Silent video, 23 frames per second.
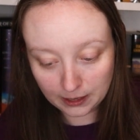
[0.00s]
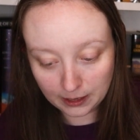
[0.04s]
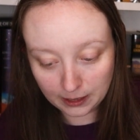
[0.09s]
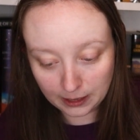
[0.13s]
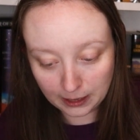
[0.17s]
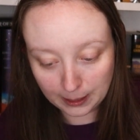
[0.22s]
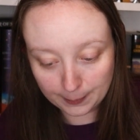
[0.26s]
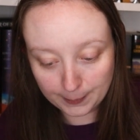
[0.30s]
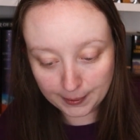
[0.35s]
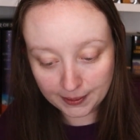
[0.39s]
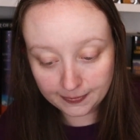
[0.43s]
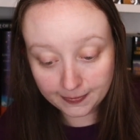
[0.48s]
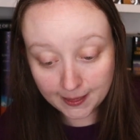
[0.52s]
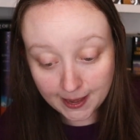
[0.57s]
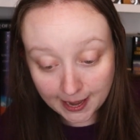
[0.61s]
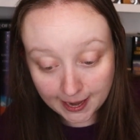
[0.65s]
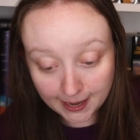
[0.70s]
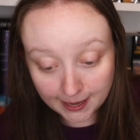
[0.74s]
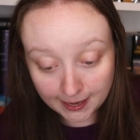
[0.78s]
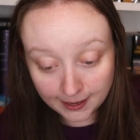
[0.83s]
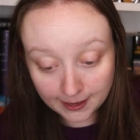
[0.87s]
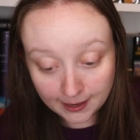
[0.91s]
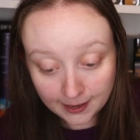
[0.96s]
Um,
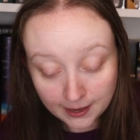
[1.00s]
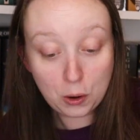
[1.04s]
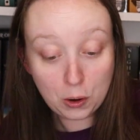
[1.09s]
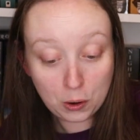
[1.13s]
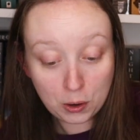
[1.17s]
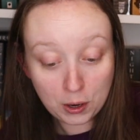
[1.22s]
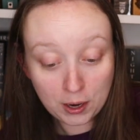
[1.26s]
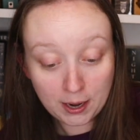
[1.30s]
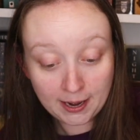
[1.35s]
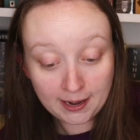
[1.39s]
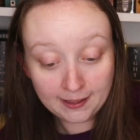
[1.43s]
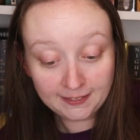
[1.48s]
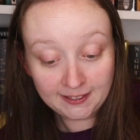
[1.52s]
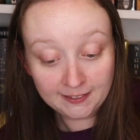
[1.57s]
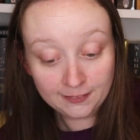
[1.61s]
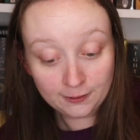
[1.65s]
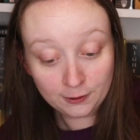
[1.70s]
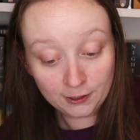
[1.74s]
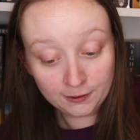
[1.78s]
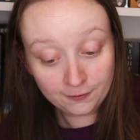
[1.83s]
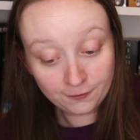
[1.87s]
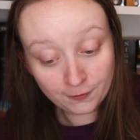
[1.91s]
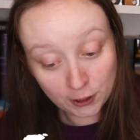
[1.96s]
then on the
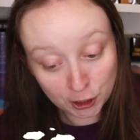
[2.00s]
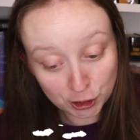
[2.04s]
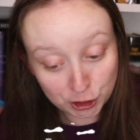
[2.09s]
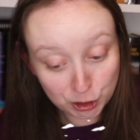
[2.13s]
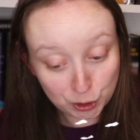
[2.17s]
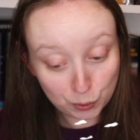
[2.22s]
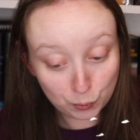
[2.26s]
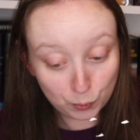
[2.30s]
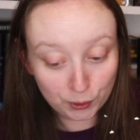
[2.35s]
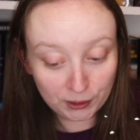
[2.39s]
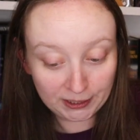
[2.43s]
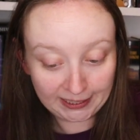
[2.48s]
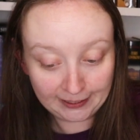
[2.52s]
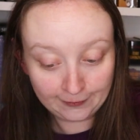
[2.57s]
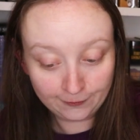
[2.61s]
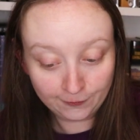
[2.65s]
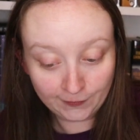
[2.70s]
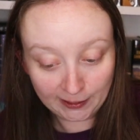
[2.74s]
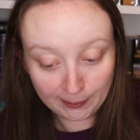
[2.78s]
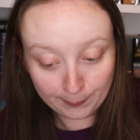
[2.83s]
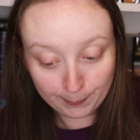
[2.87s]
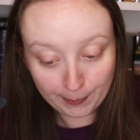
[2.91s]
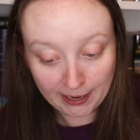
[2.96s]
31st, we're getting
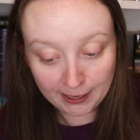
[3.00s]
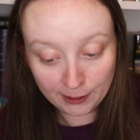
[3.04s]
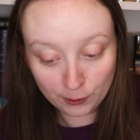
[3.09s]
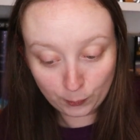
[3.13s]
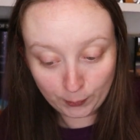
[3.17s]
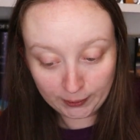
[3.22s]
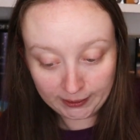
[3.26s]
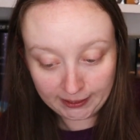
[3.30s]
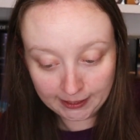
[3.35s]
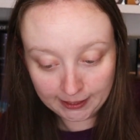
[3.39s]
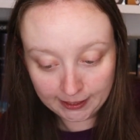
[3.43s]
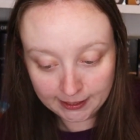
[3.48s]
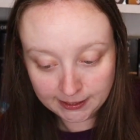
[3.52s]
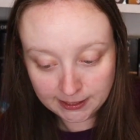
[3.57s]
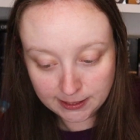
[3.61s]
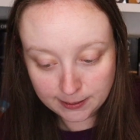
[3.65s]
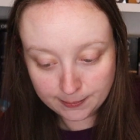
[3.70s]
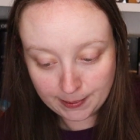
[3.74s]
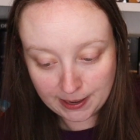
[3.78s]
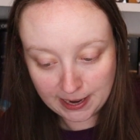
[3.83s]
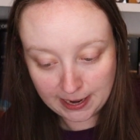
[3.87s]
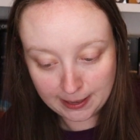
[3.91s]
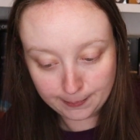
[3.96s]
Vampire
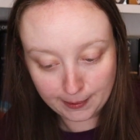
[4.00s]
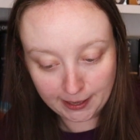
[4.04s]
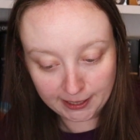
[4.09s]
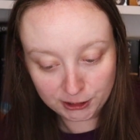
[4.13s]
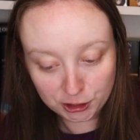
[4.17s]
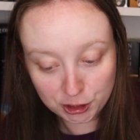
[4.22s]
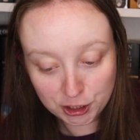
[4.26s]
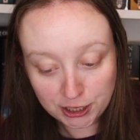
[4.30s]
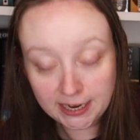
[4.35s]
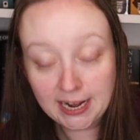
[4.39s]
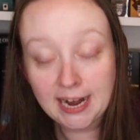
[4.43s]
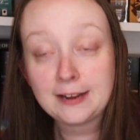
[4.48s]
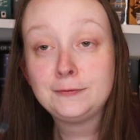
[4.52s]
Weekend by Mike Chen.